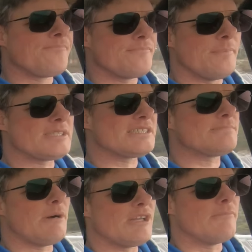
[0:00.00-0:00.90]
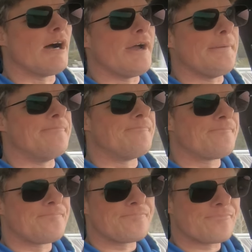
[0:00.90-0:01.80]
but that's by the by.
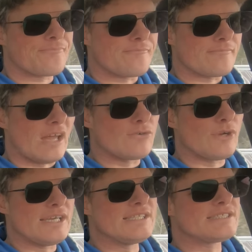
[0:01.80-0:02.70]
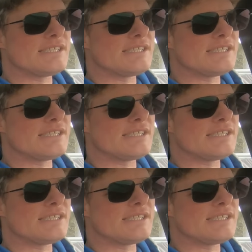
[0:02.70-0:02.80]
Range